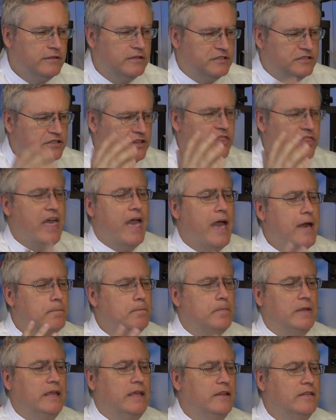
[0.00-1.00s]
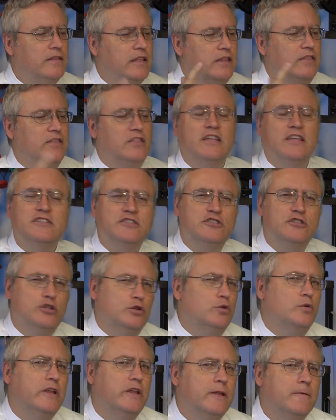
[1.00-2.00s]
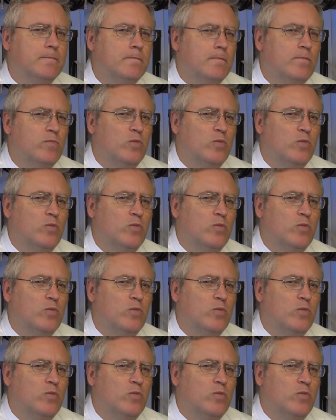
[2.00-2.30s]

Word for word: Does that mean that this unit